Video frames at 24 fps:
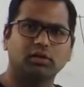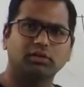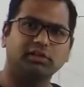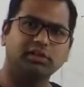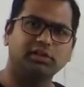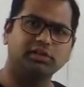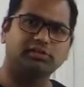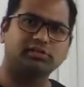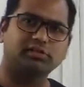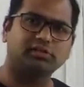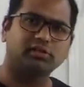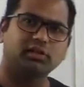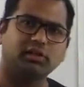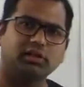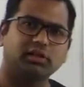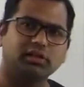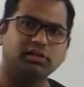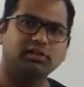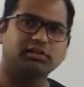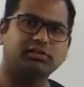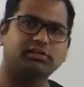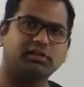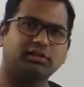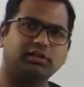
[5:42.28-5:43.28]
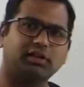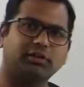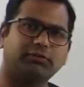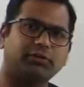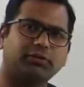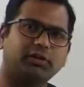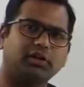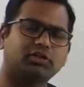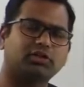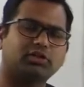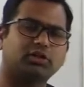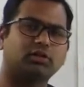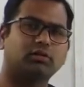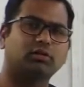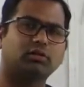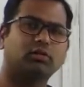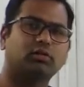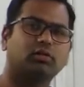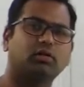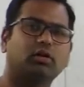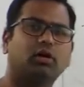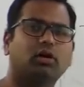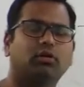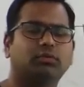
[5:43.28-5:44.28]
This is the definition
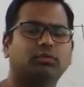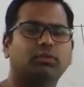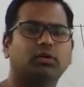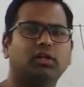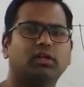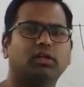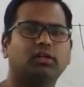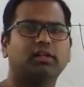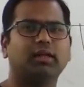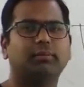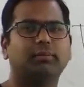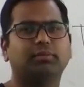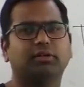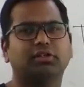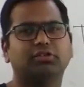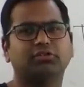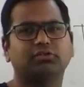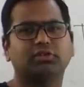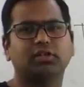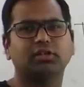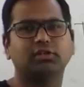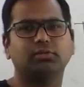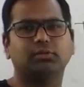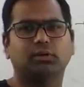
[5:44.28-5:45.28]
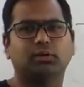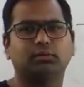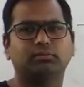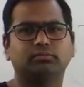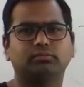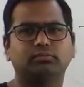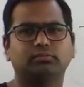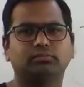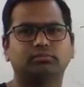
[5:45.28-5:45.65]
of Laplace transform.